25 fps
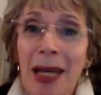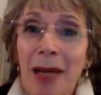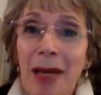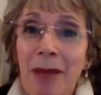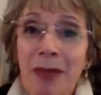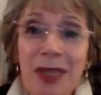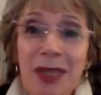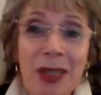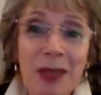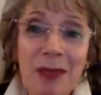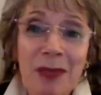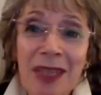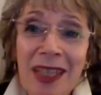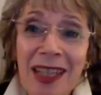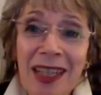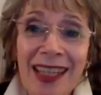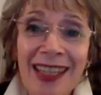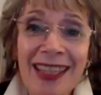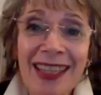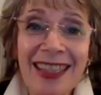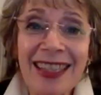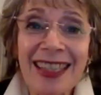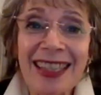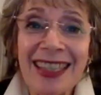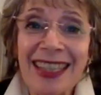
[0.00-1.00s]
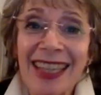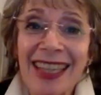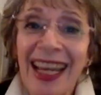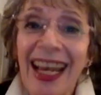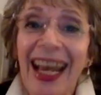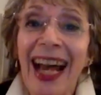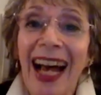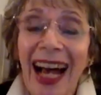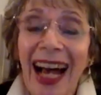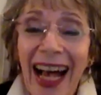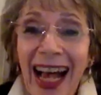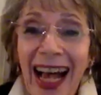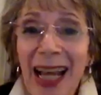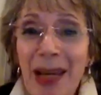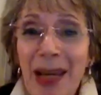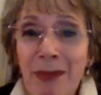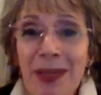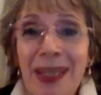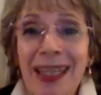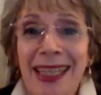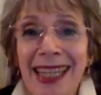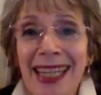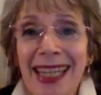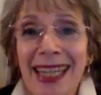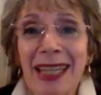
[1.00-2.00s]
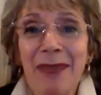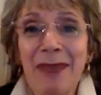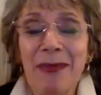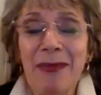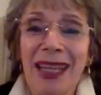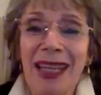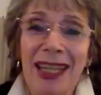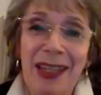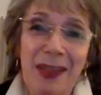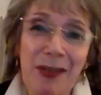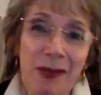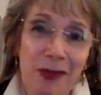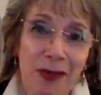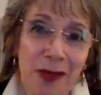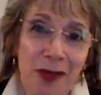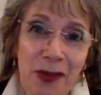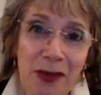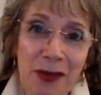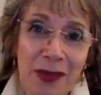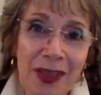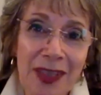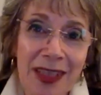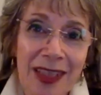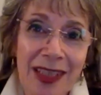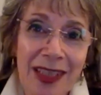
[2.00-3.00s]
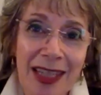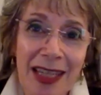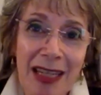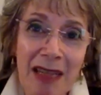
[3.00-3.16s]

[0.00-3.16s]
But to be honest, I became a fervent